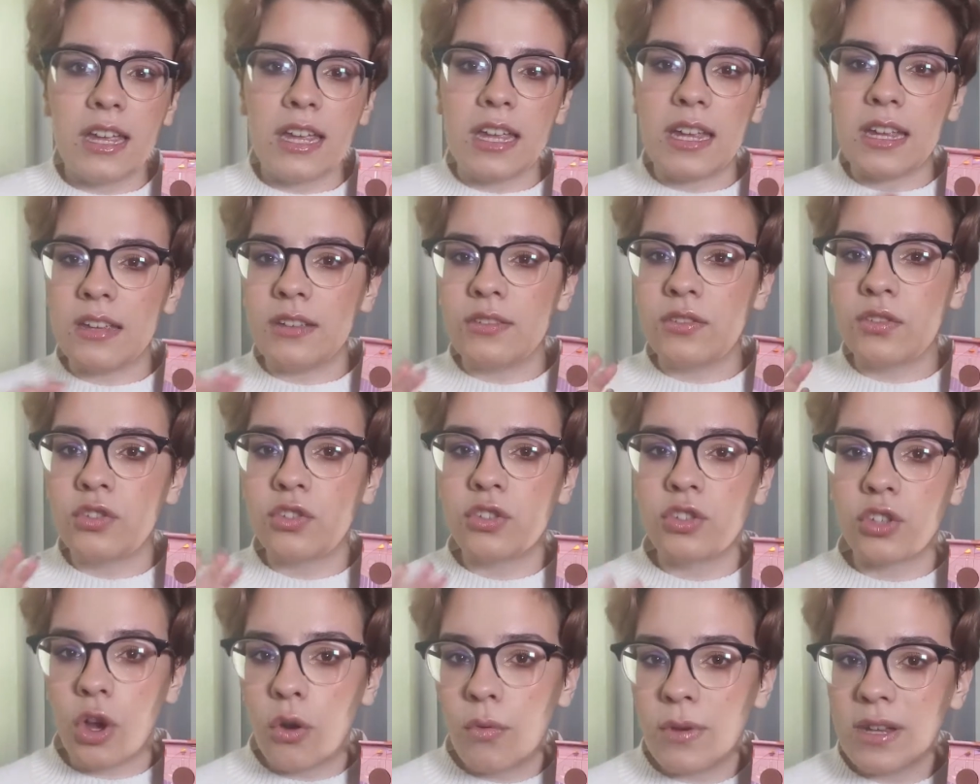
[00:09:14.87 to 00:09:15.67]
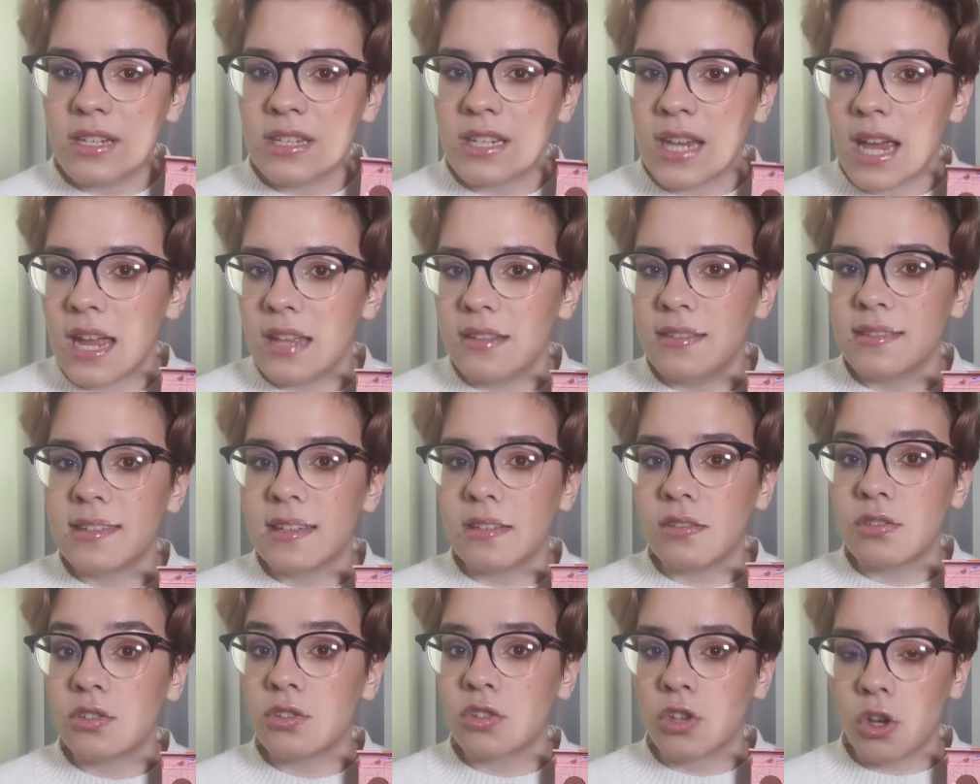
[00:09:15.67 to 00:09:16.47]
It is so
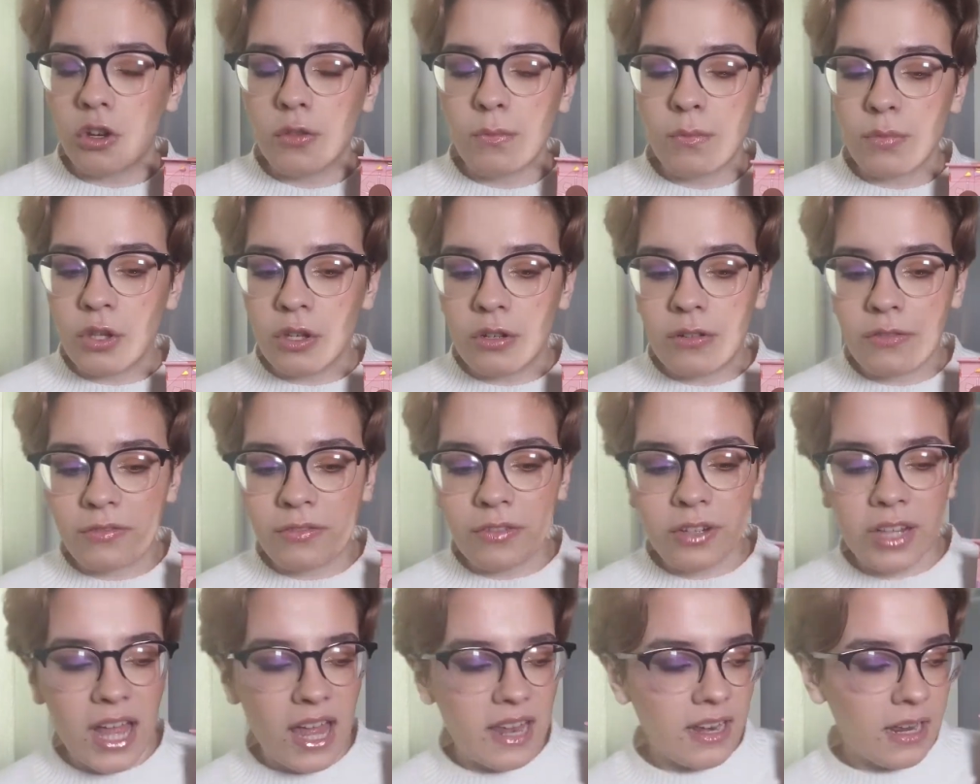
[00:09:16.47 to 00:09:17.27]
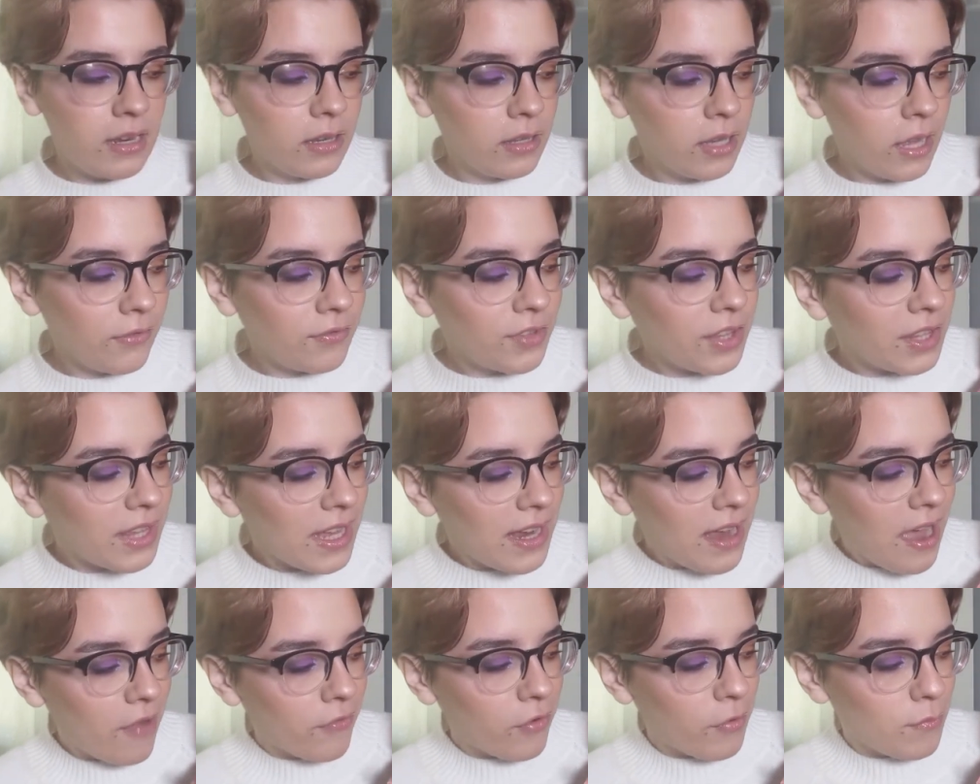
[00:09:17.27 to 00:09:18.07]
intense and so beautiful, and I love that
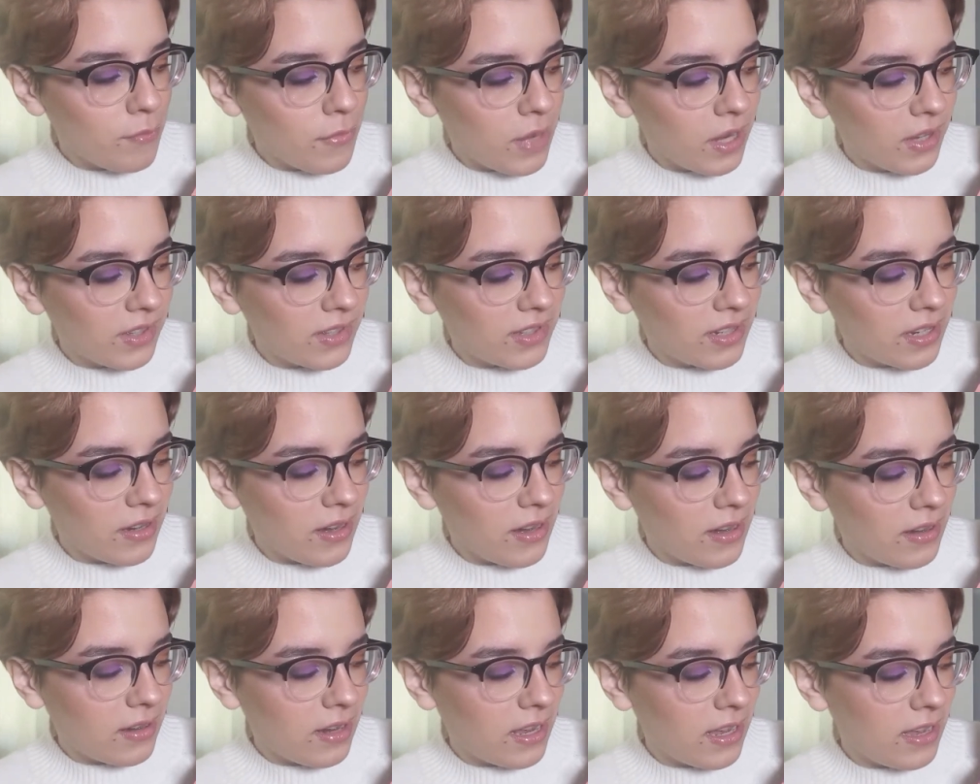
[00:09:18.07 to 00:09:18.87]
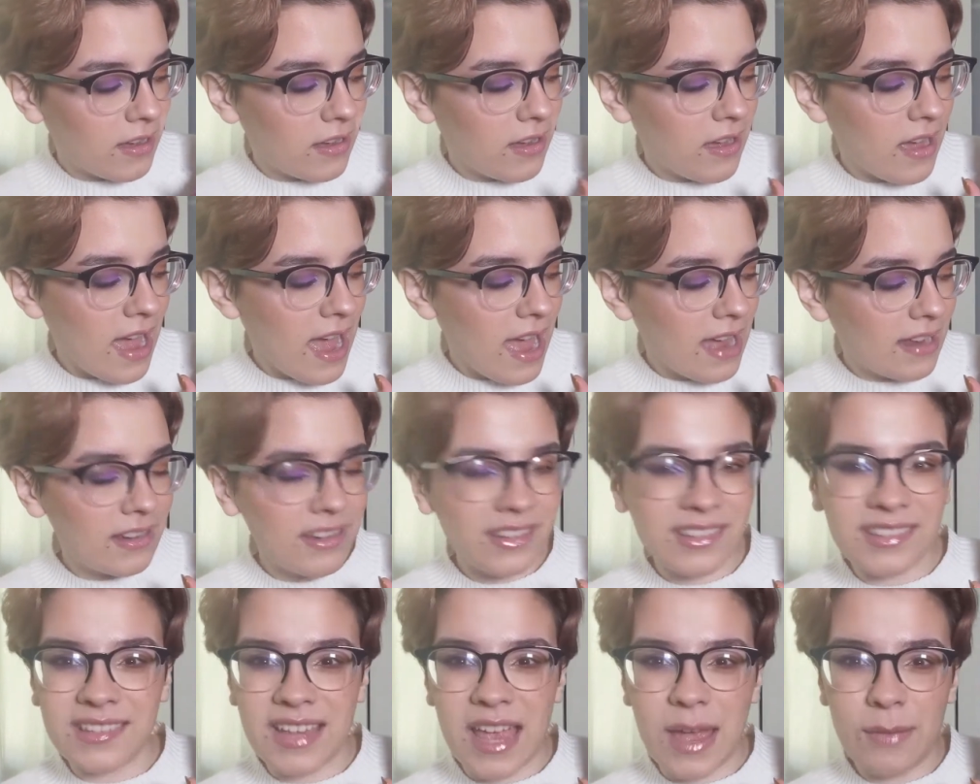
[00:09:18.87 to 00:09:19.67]
they have a mustard in here
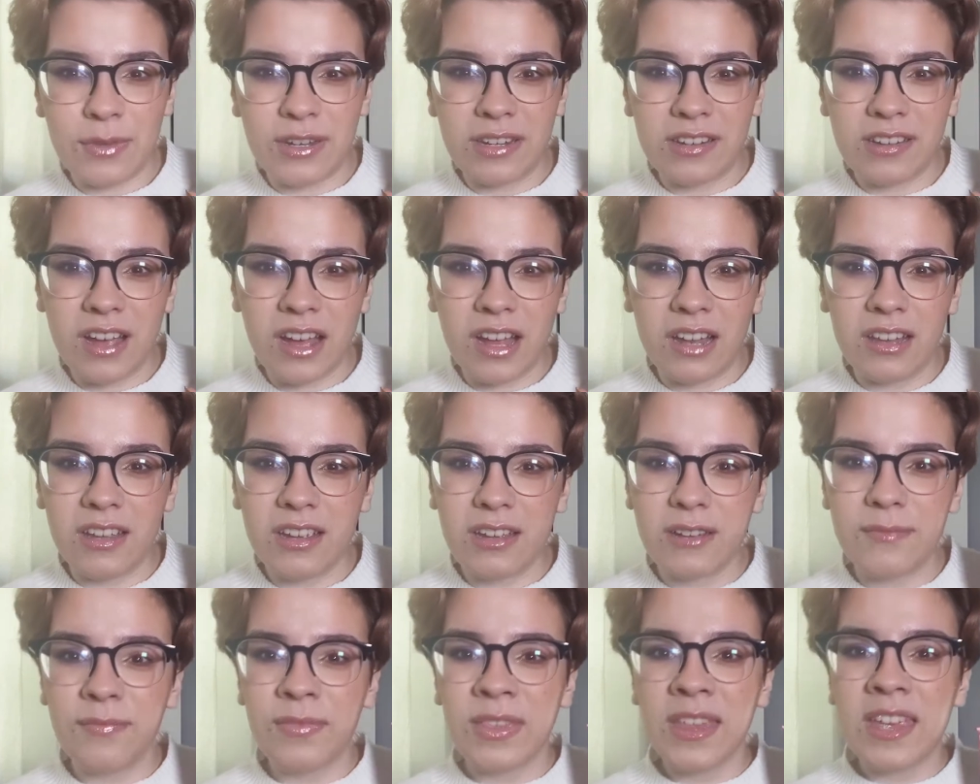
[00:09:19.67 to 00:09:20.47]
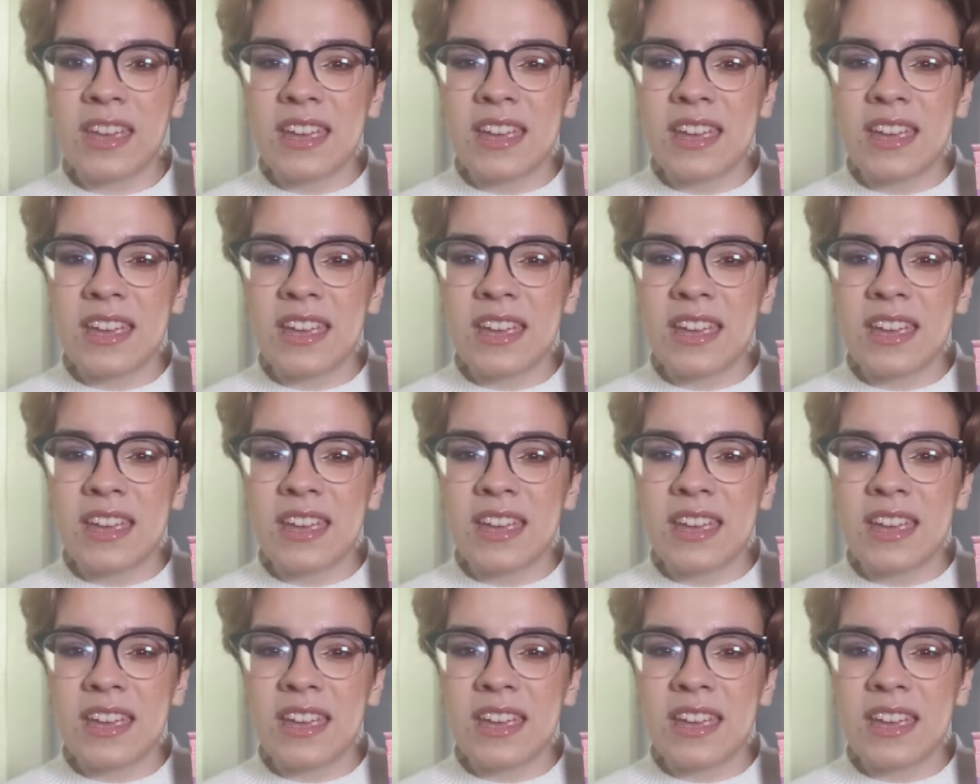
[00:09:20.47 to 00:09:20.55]
and a salmon color.